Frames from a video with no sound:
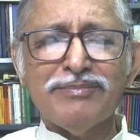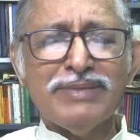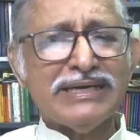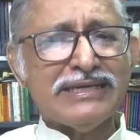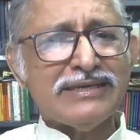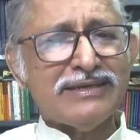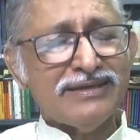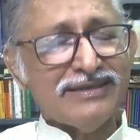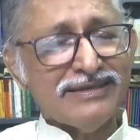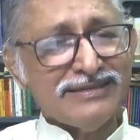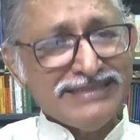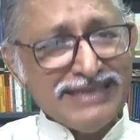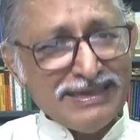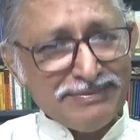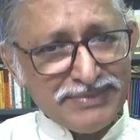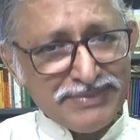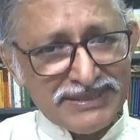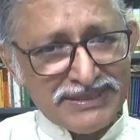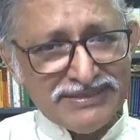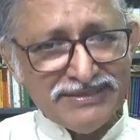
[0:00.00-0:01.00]
But
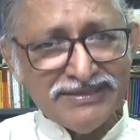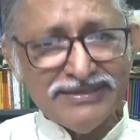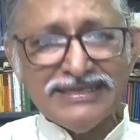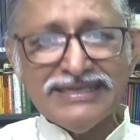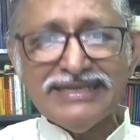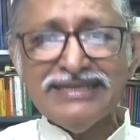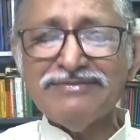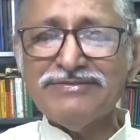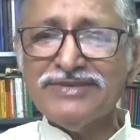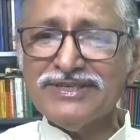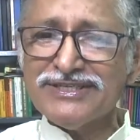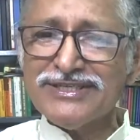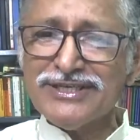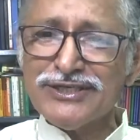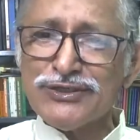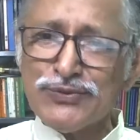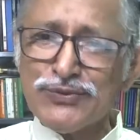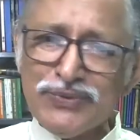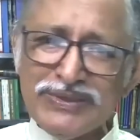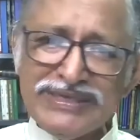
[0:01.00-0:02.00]
chapter 13,
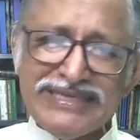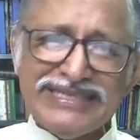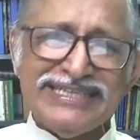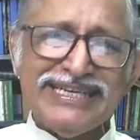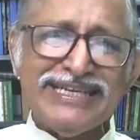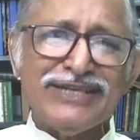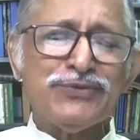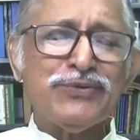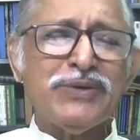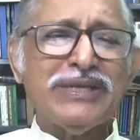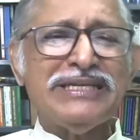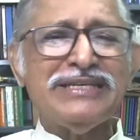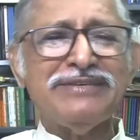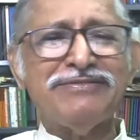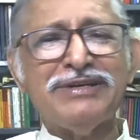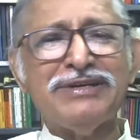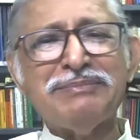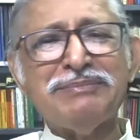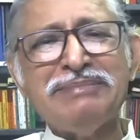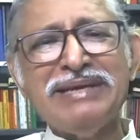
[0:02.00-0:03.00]
verses 20 and
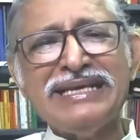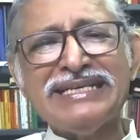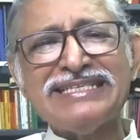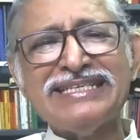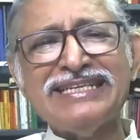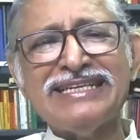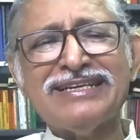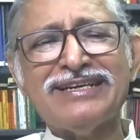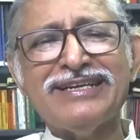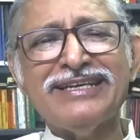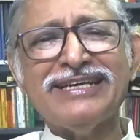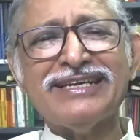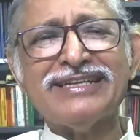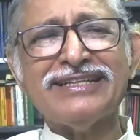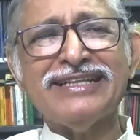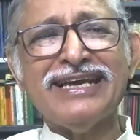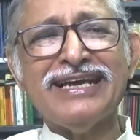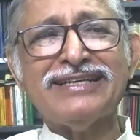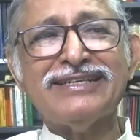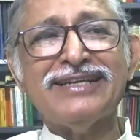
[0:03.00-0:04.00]
21 makes it clear
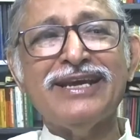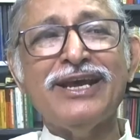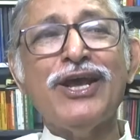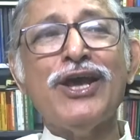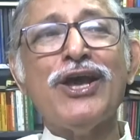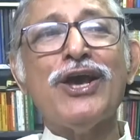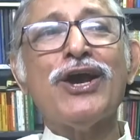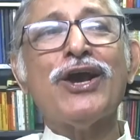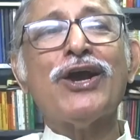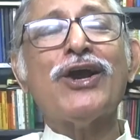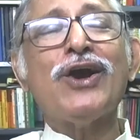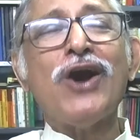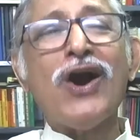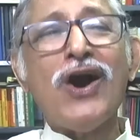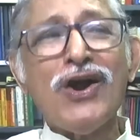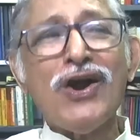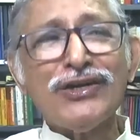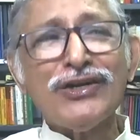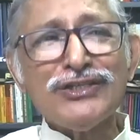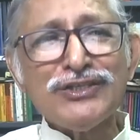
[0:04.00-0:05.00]
that
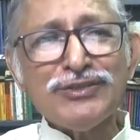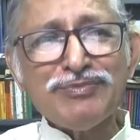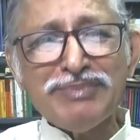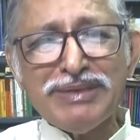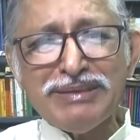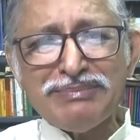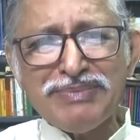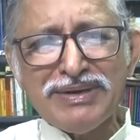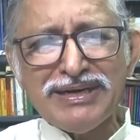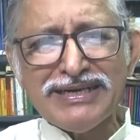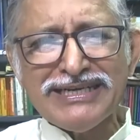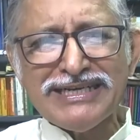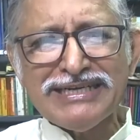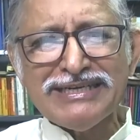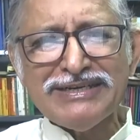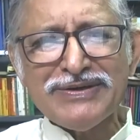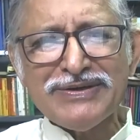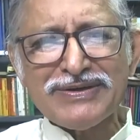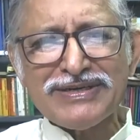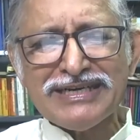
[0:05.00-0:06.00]
God's people
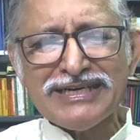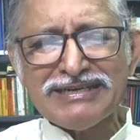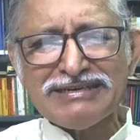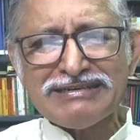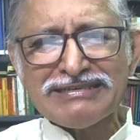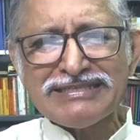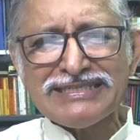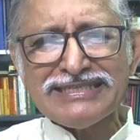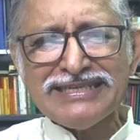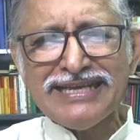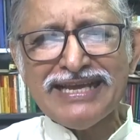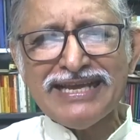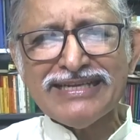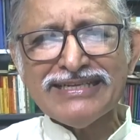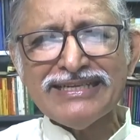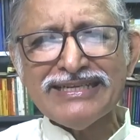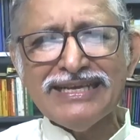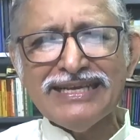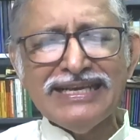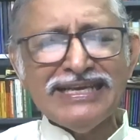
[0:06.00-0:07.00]
did not
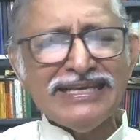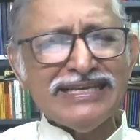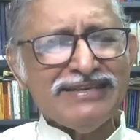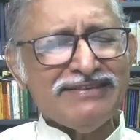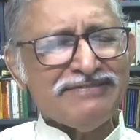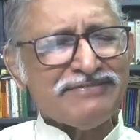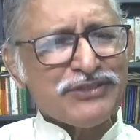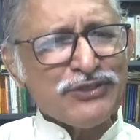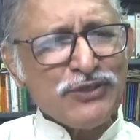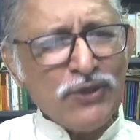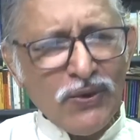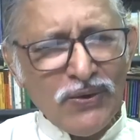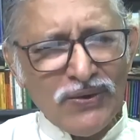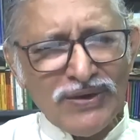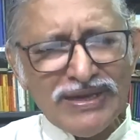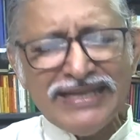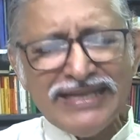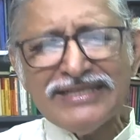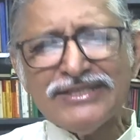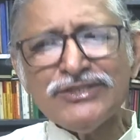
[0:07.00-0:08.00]
understand. If
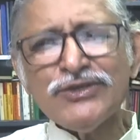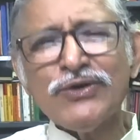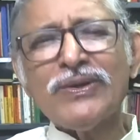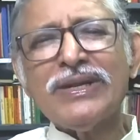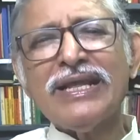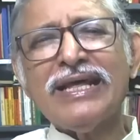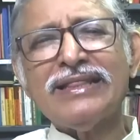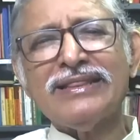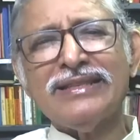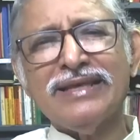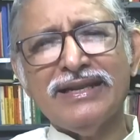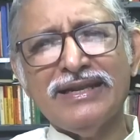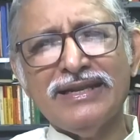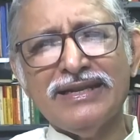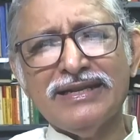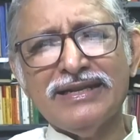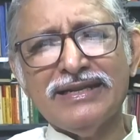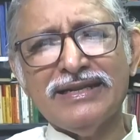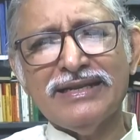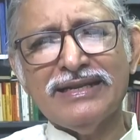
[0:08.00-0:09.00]
Saul and
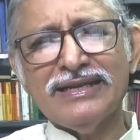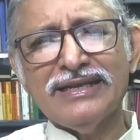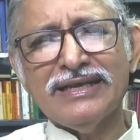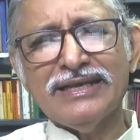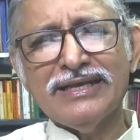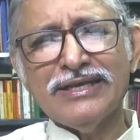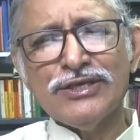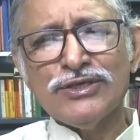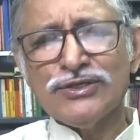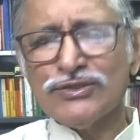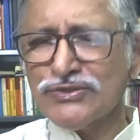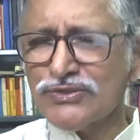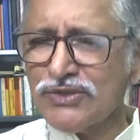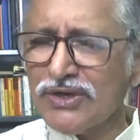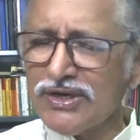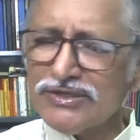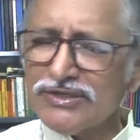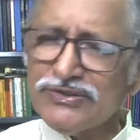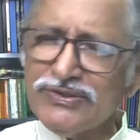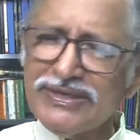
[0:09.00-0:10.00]
Jonathan
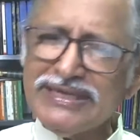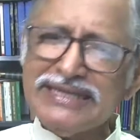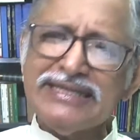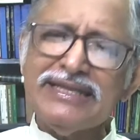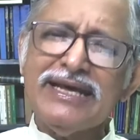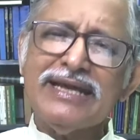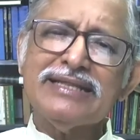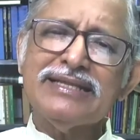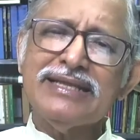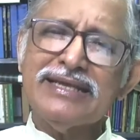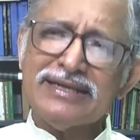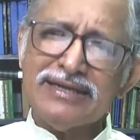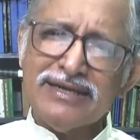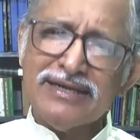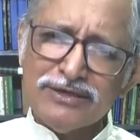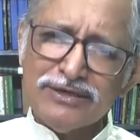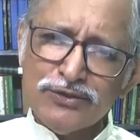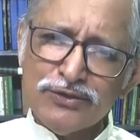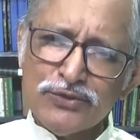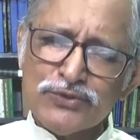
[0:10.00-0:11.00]
saw to it that there
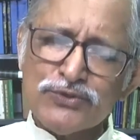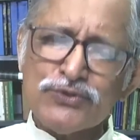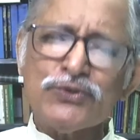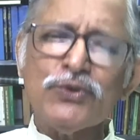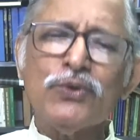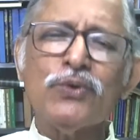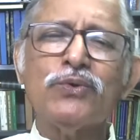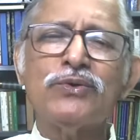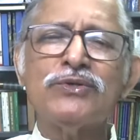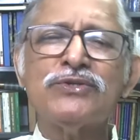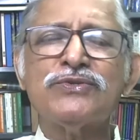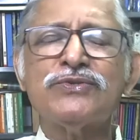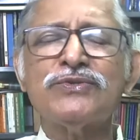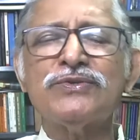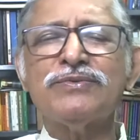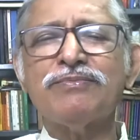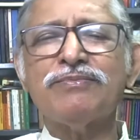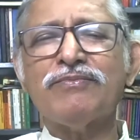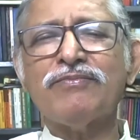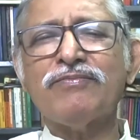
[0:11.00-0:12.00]
are no
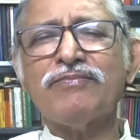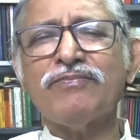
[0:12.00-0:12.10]
swords,